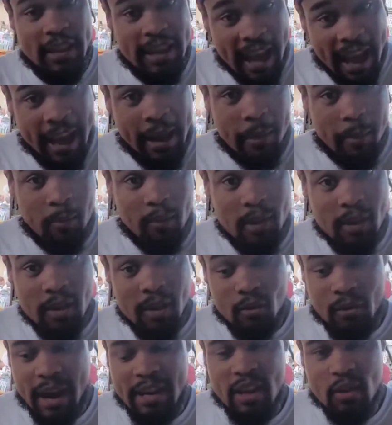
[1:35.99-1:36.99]
yam,
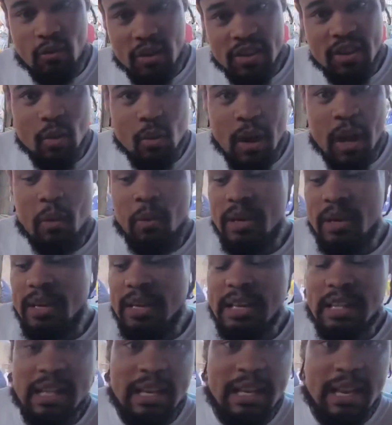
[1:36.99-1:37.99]
right? The reason why we
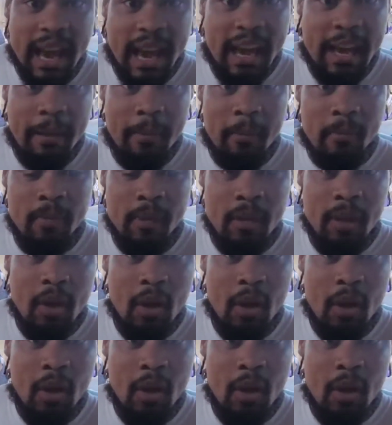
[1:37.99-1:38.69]
eat the yam